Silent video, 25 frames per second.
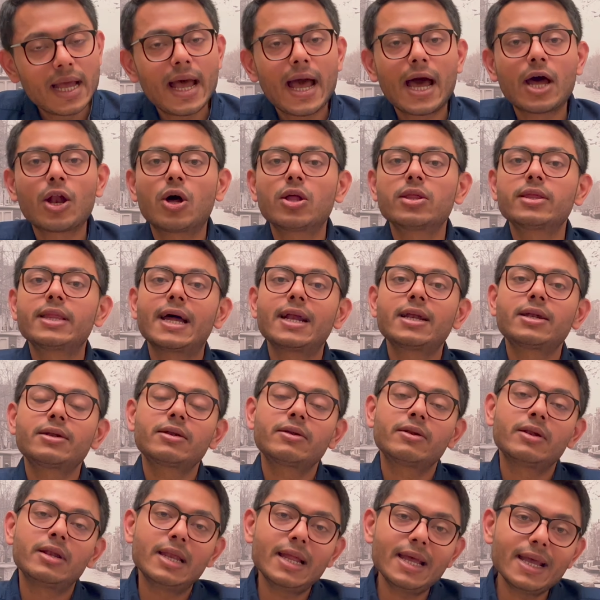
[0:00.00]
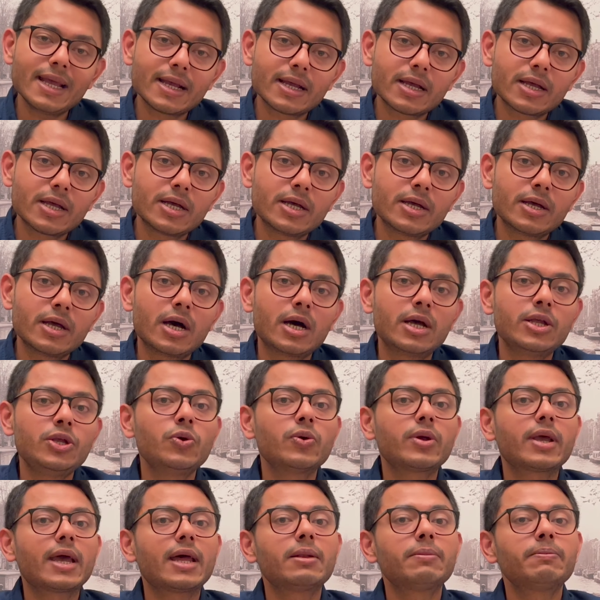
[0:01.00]
And on that link, you
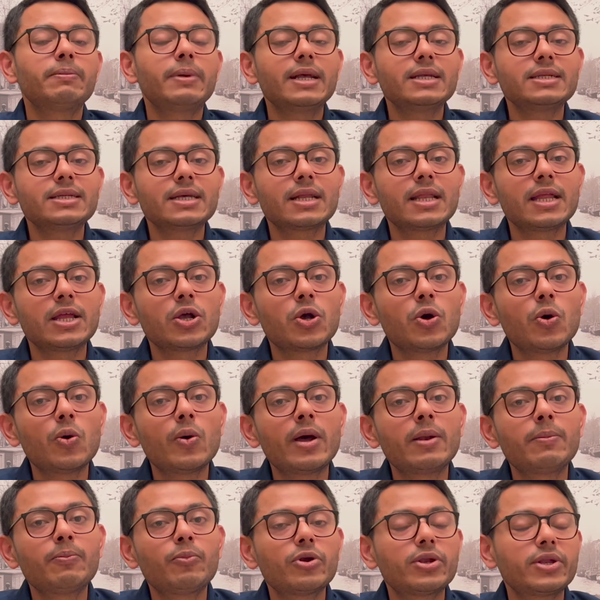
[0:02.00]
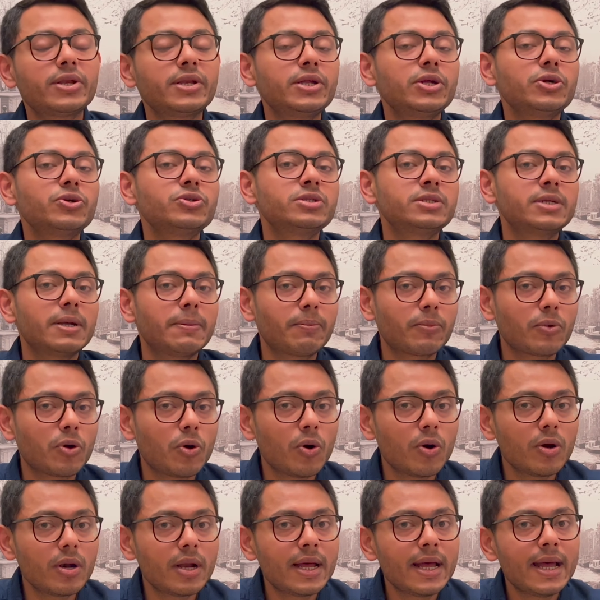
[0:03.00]
can basically go and put in your zip
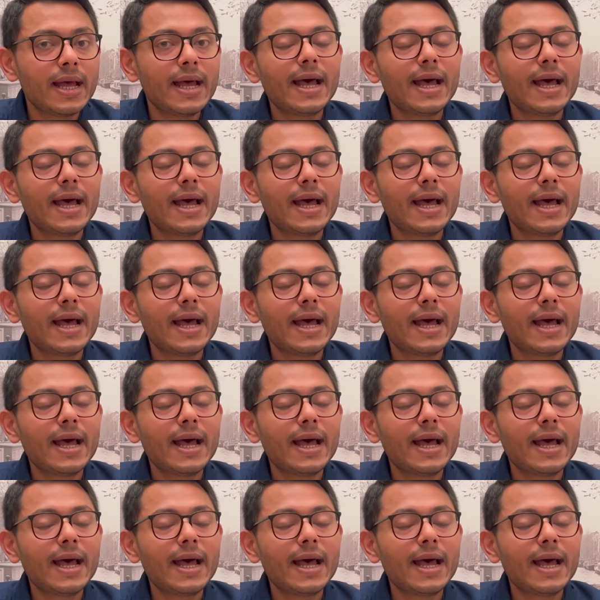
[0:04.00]
code,